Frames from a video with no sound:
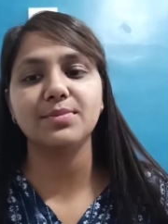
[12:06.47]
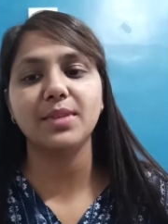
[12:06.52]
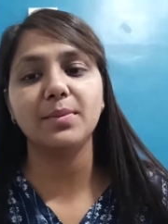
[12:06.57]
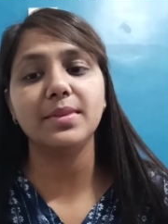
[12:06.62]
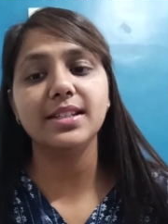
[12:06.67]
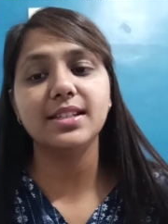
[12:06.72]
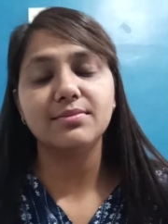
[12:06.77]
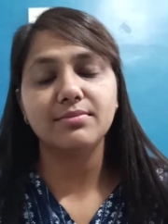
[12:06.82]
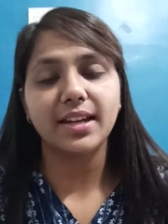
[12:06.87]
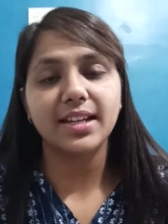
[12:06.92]
Maybe
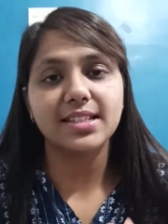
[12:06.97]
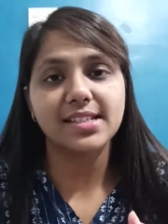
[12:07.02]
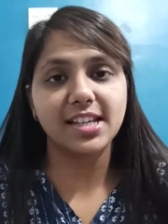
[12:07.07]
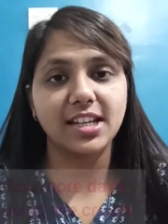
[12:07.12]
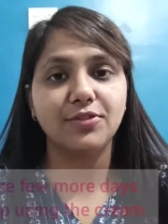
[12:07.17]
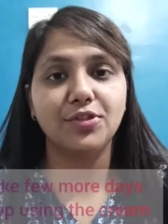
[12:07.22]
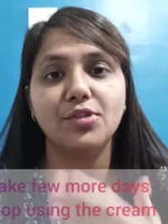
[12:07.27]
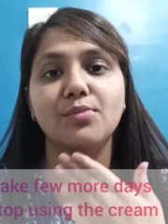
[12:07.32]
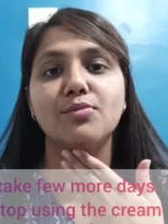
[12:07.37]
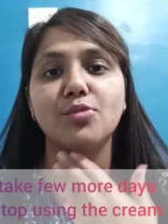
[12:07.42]
it might
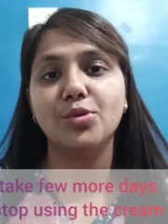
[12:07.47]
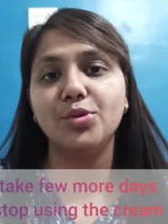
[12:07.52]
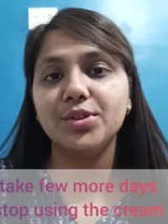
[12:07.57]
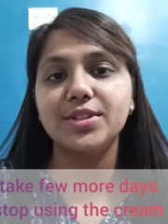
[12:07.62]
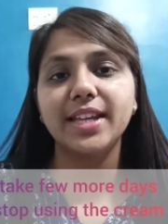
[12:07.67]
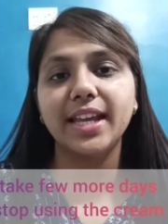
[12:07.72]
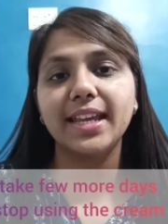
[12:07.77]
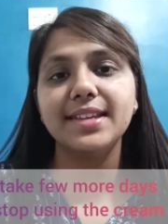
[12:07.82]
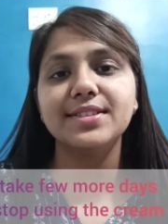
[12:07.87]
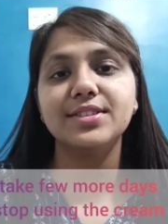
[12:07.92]
take few more
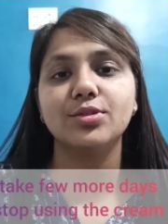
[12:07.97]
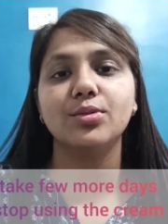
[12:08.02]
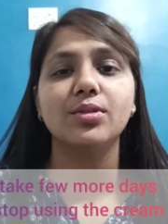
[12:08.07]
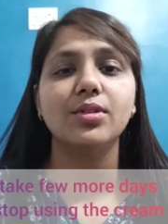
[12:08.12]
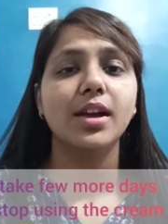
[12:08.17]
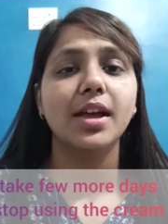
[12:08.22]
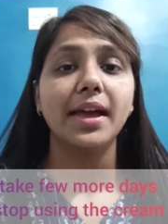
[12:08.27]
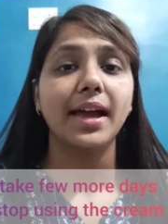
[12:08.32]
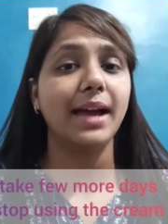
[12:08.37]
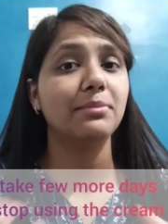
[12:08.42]
days. So
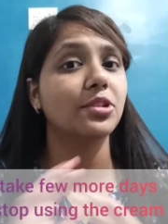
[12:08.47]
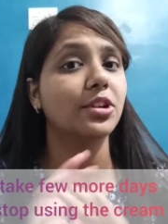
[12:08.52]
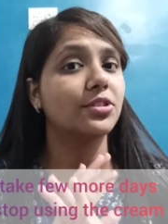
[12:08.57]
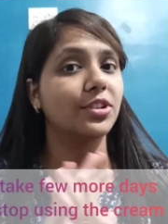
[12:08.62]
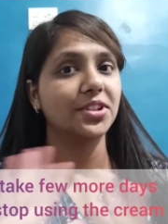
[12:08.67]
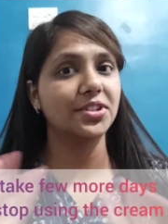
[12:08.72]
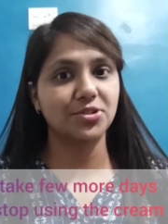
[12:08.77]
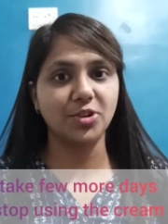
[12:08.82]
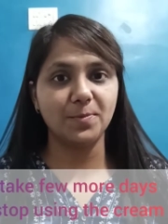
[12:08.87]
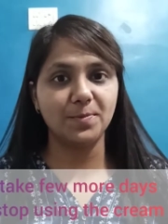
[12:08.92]
I'm not
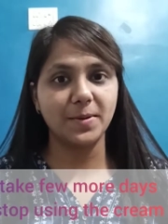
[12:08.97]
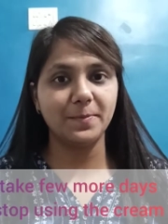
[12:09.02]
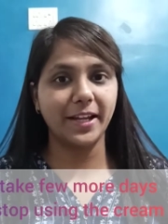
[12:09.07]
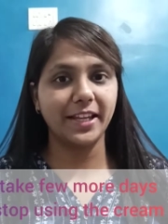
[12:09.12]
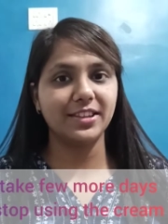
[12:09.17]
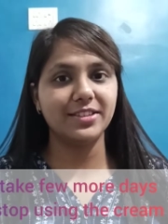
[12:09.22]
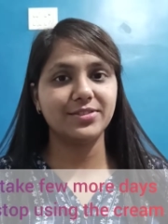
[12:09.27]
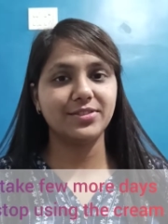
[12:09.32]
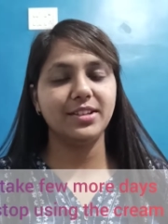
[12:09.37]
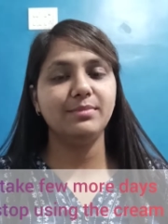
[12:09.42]
going to stop
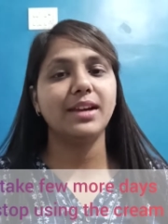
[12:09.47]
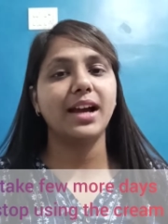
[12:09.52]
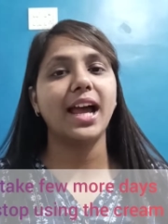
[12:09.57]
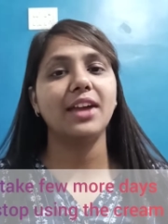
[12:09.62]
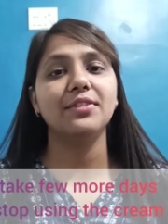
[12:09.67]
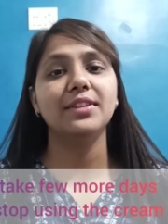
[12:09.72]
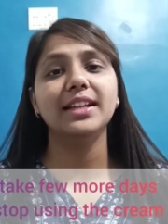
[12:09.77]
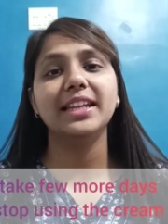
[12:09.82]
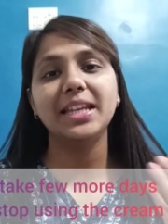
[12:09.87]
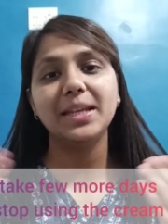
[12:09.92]
applying this cream. I
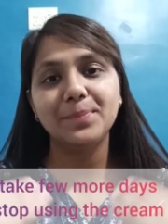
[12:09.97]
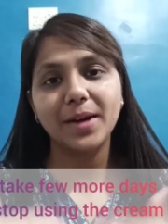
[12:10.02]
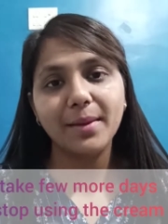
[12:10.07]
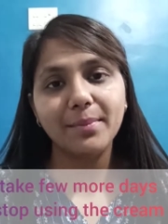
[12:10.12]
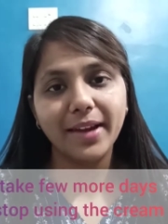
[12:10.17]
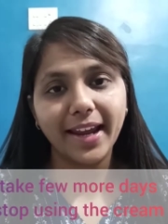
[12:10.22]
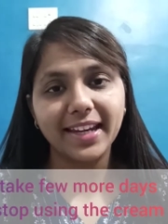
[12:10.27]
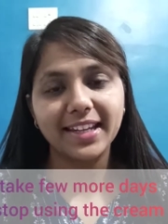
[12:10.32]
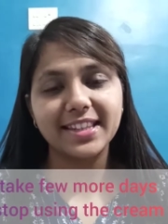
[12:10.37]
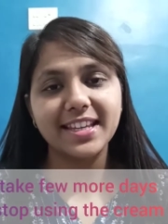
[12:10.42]
will keep
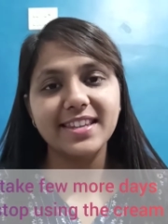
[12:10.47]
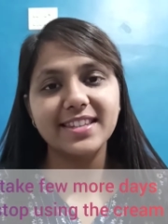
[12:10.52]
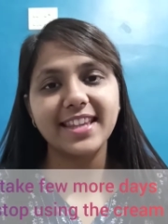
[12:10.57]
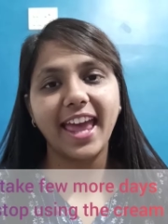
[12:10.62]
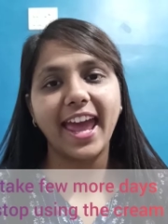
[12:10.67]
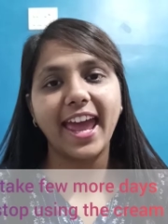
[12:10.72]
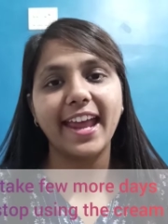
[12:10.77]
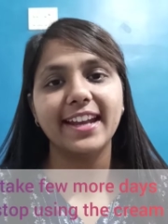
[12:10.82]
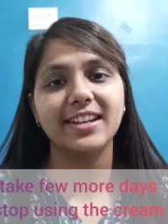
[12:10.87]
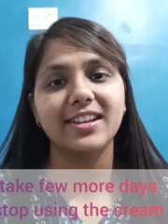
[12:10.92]
applying this,
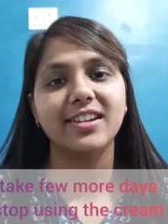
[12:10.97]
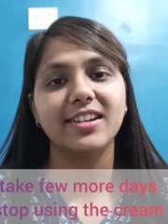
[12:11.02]
and